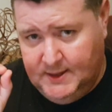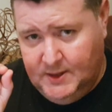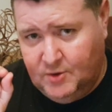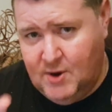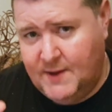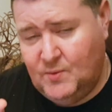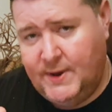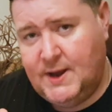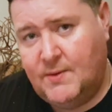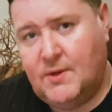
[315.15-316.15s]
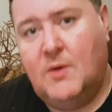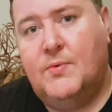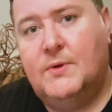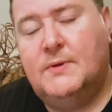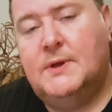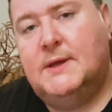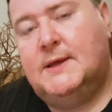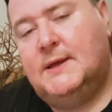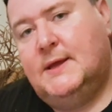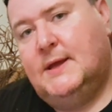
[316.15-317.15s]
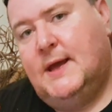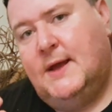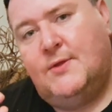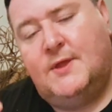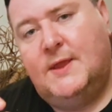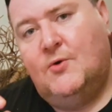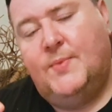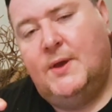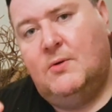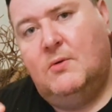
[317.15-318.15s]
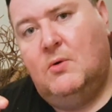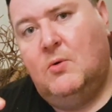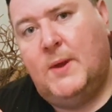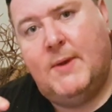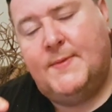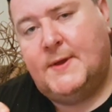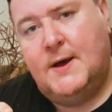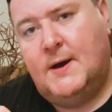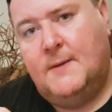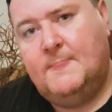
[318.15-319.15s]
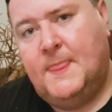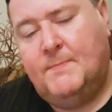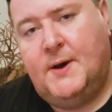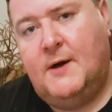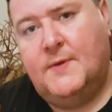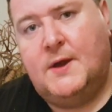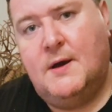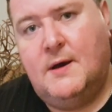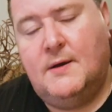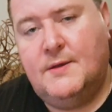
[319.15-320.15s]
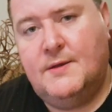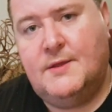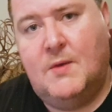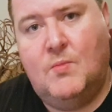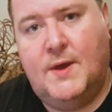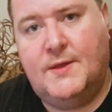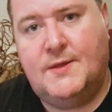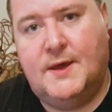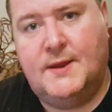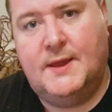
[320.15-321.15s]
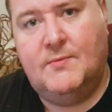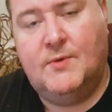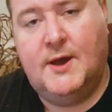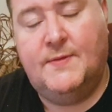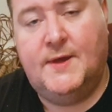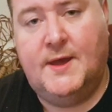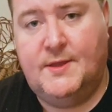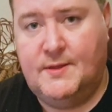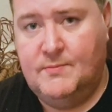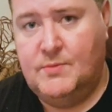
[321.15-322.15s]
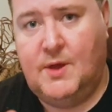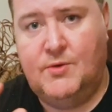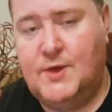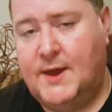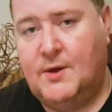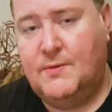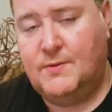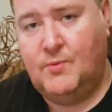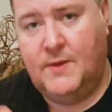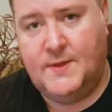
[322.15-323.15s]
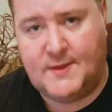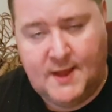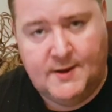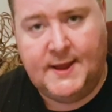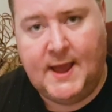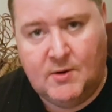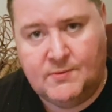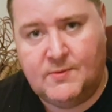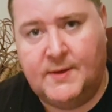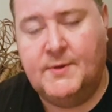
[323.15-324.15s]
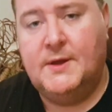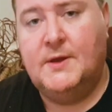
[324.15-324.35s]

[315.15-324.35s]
crack the windows open just a little bit all the way around the car and park the car somewhere sunny where there's no shadows, where the sun can get onto it